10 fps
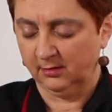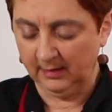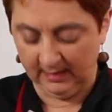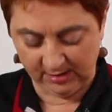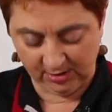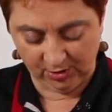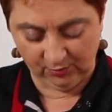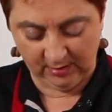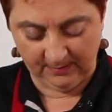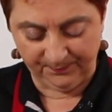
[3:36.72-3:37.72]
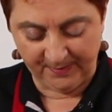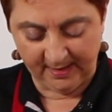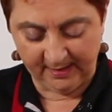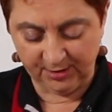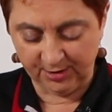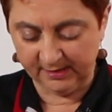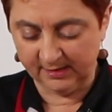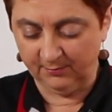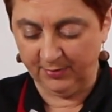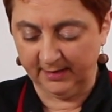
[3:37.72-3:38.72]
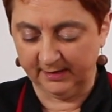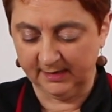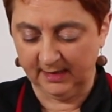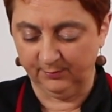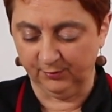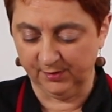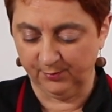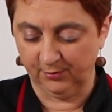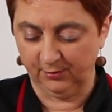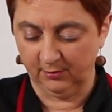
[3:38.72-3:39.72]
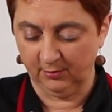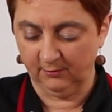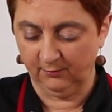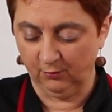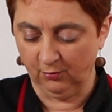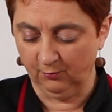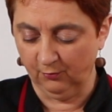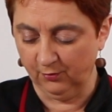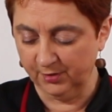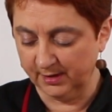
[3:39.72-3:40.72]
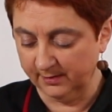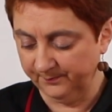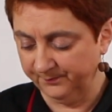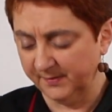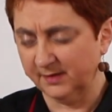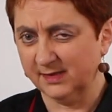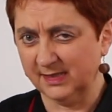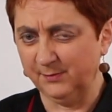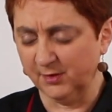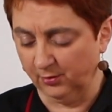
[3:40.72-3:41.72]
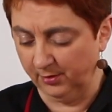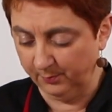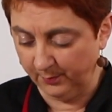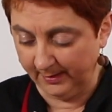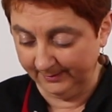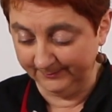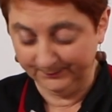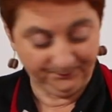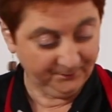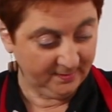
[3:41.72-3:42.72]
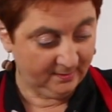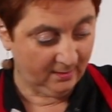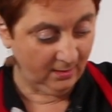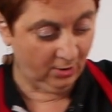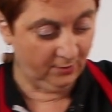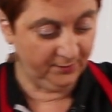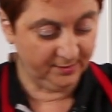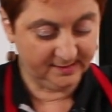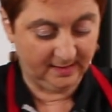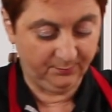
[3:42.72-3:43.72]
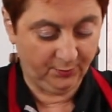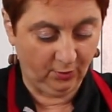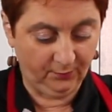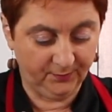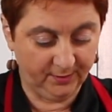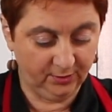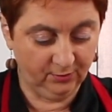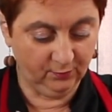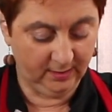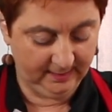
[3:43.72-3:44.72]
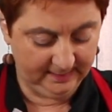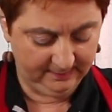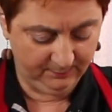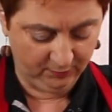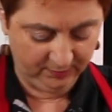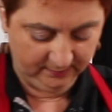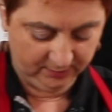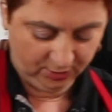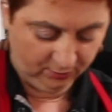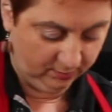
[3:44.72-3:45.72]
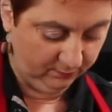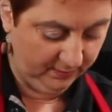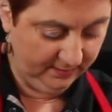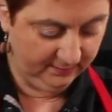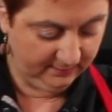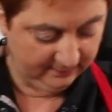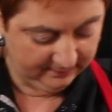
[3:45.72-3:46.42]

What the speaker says: caster sugar and just about a tablespoon of warm water. Seems odd, but over the same pot that you were melting the chocolate with.